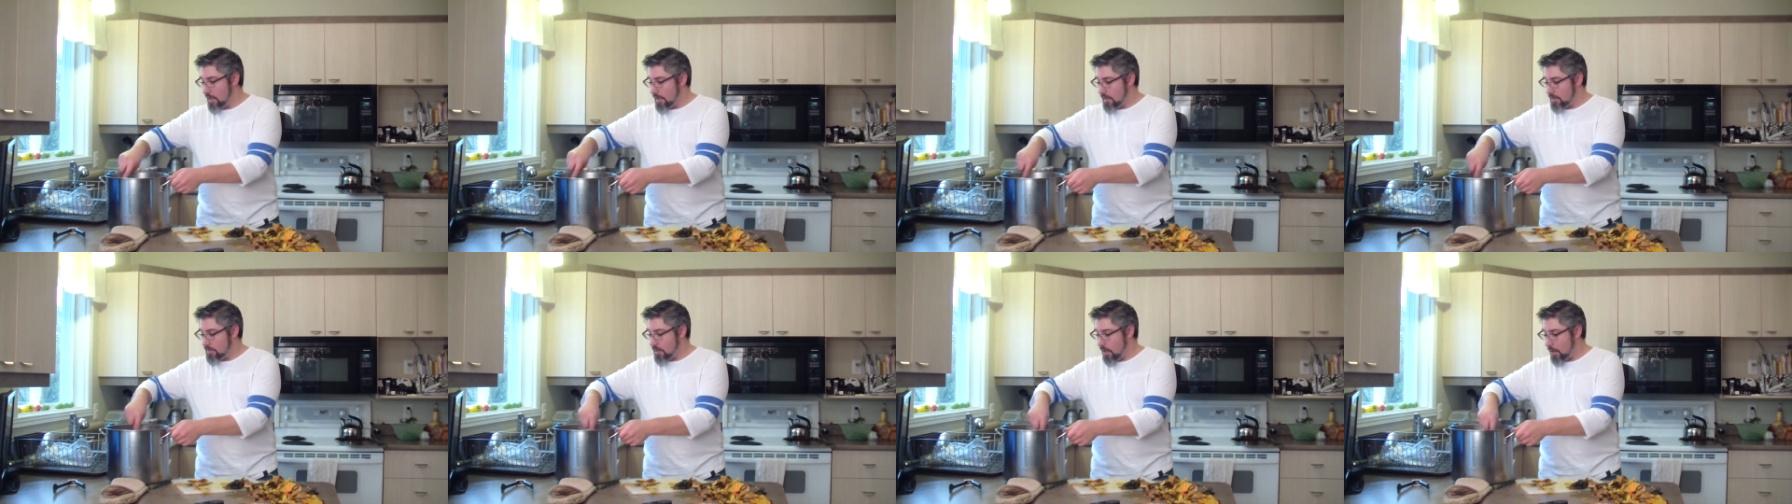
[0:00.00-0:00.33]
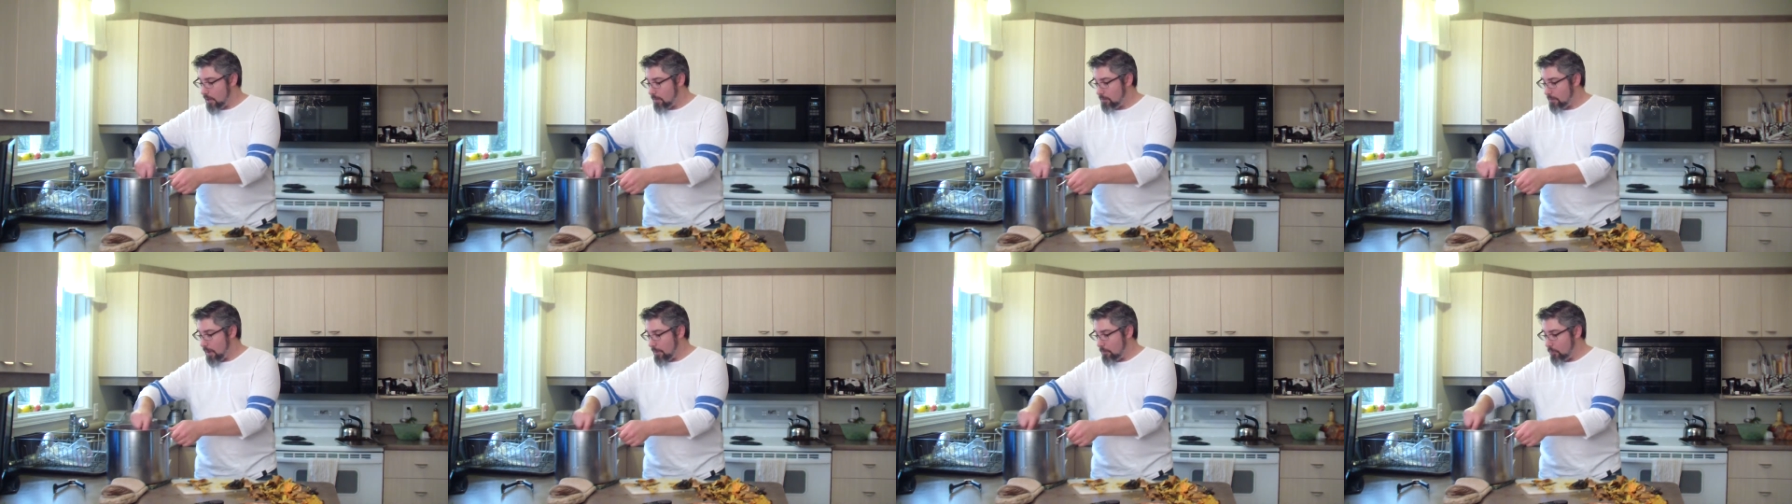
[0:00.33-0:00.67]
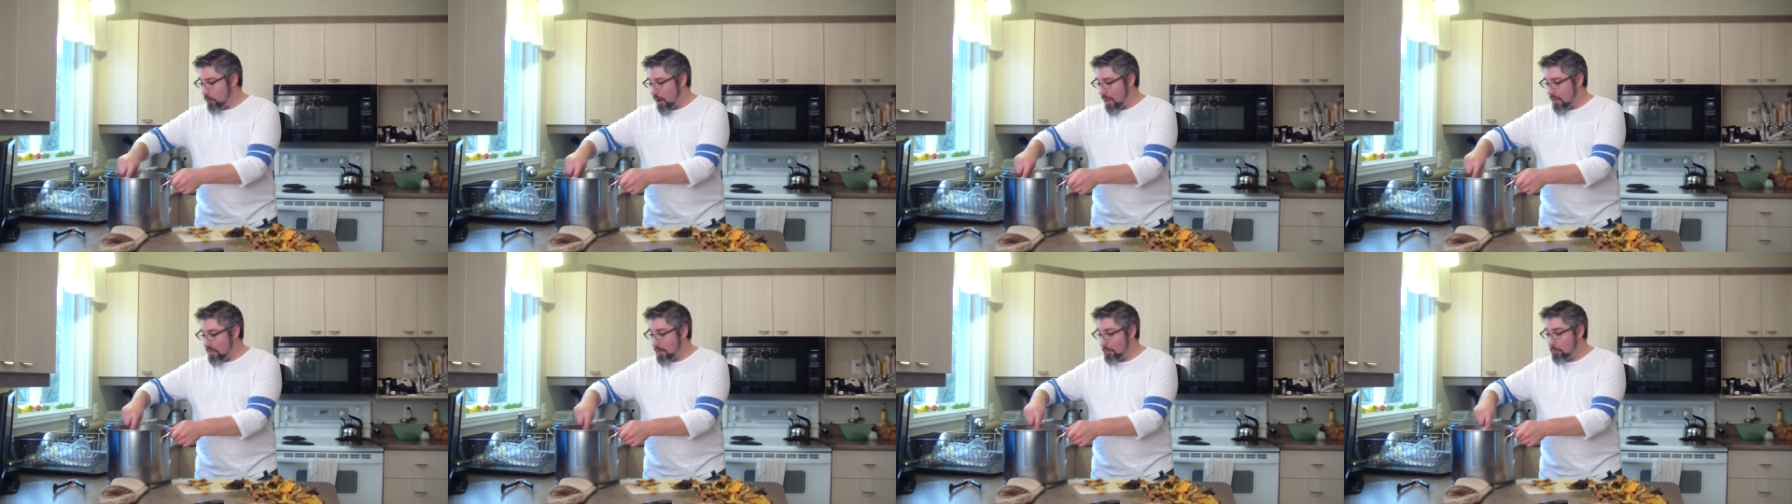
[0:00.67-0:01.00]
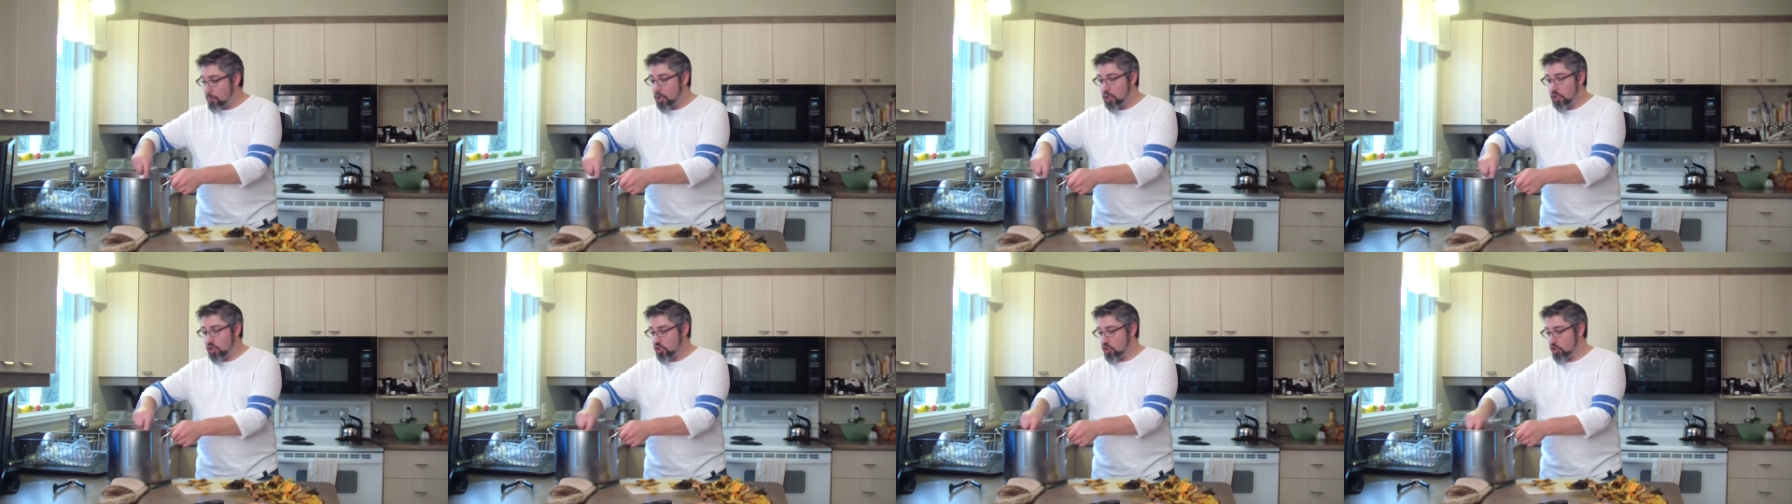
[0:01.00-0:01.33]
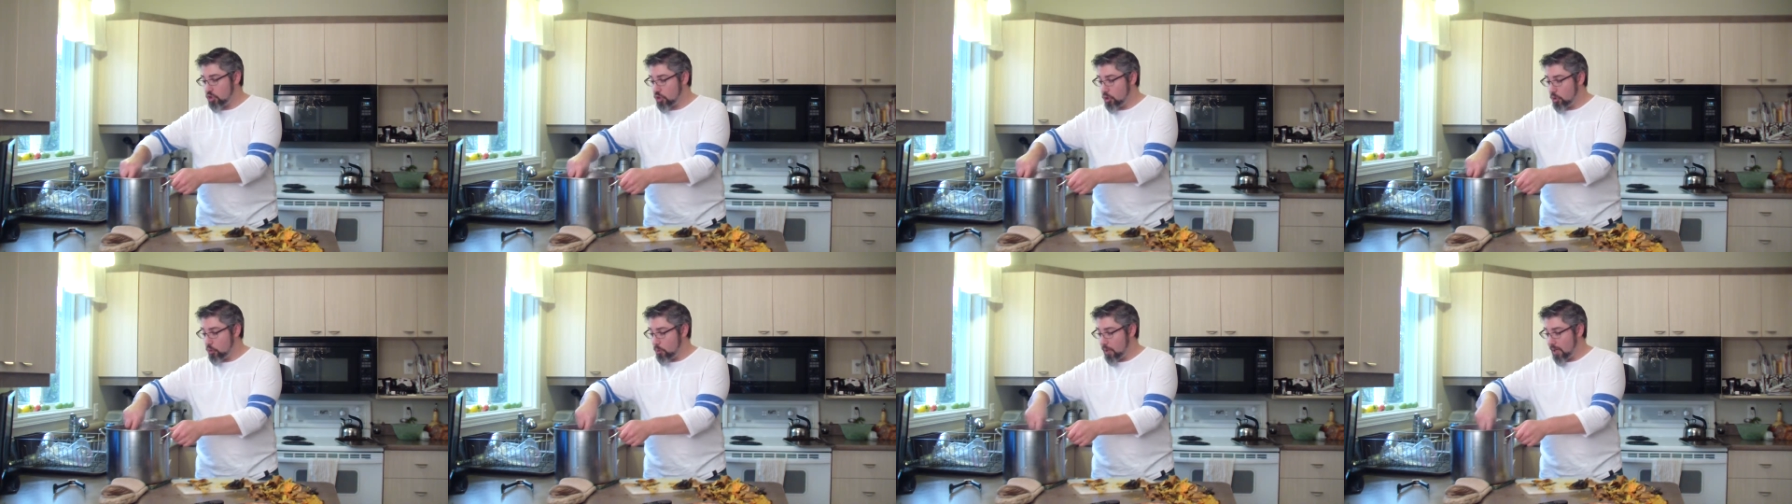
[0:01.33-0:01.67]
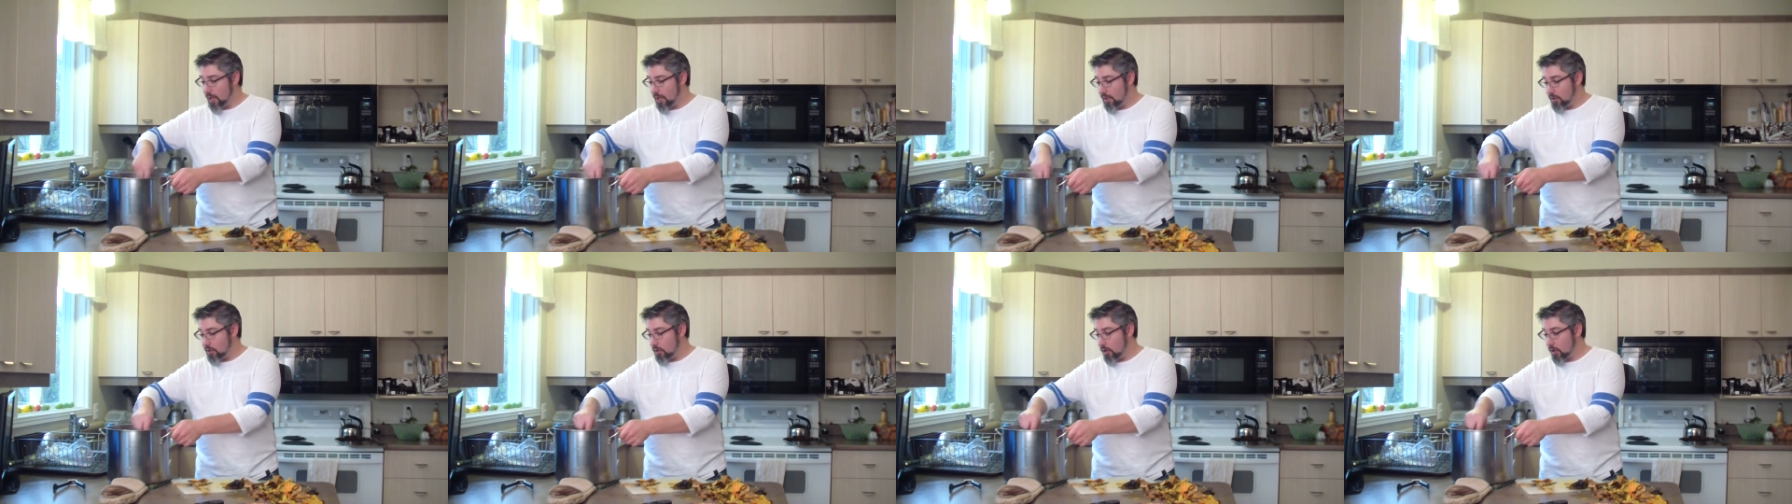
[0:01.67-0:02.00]
It's all in my broth. I'm going to show you what
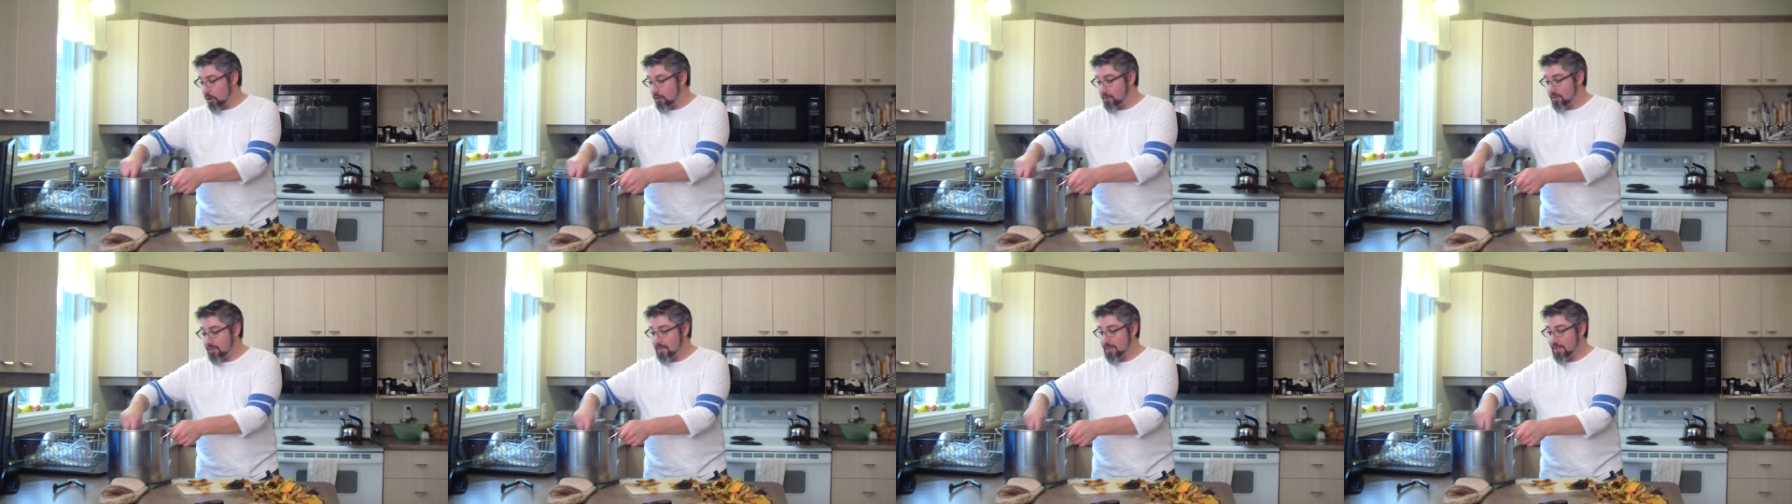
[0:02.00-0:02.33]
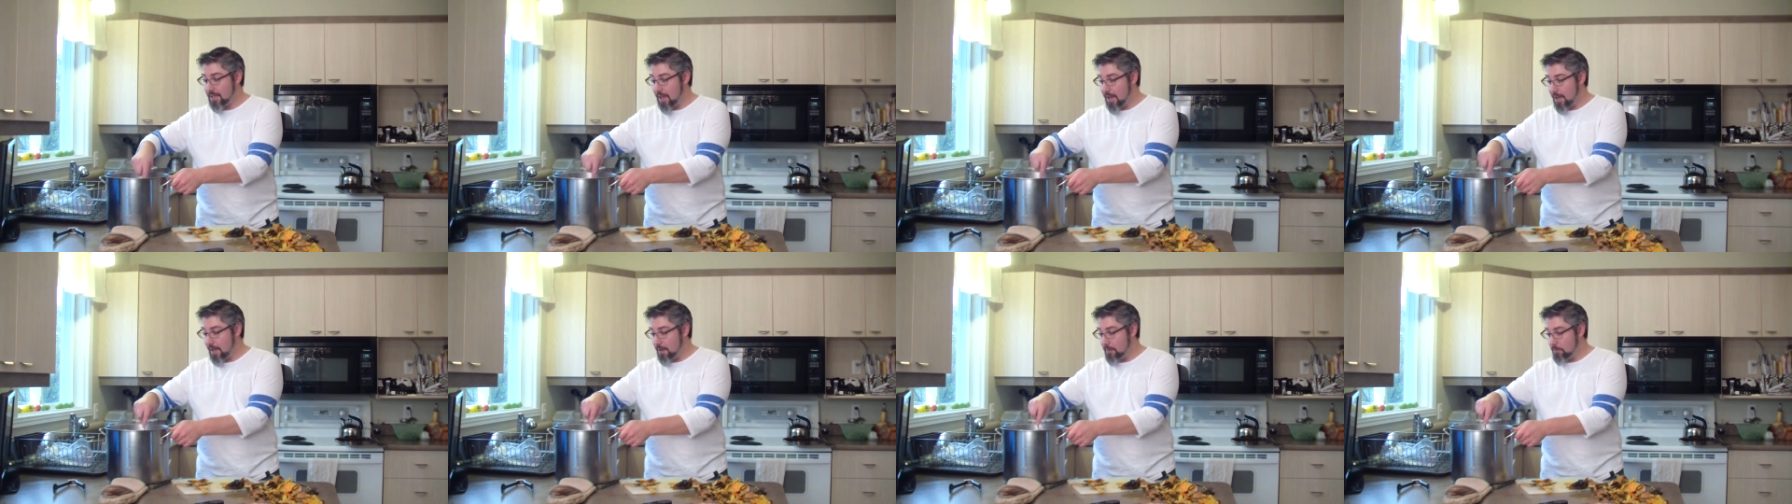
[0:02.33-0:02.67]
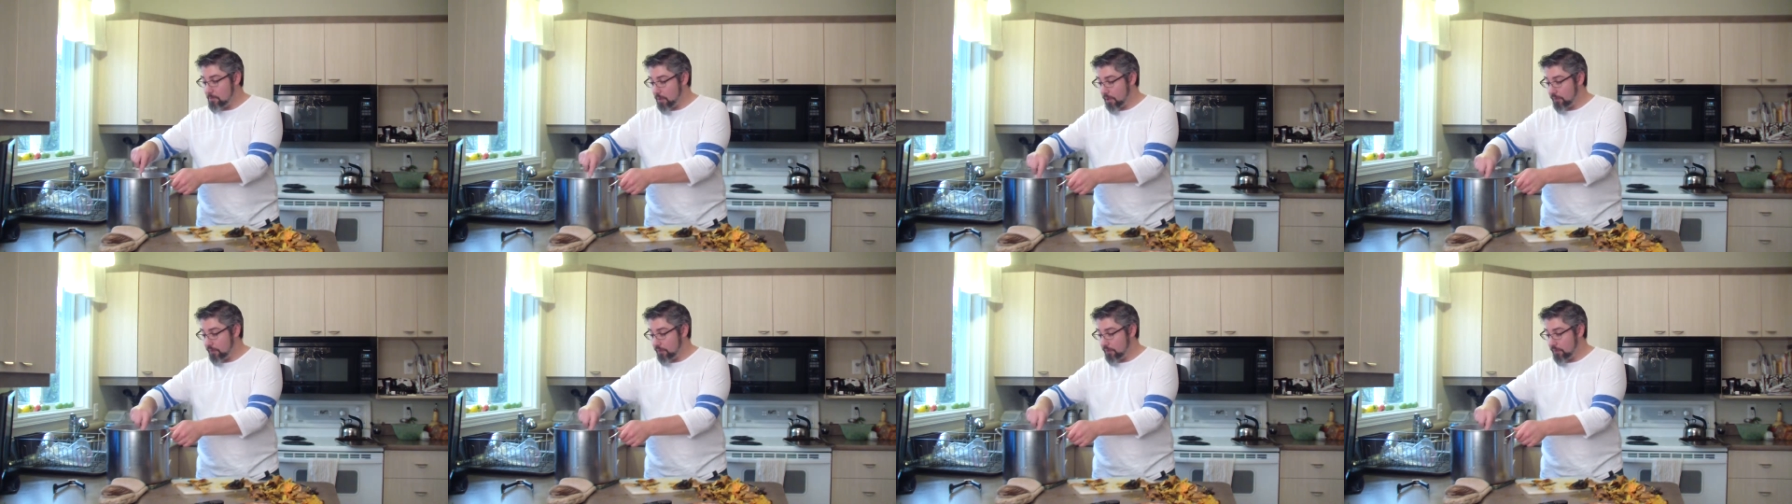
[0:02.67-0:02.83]
it looks like,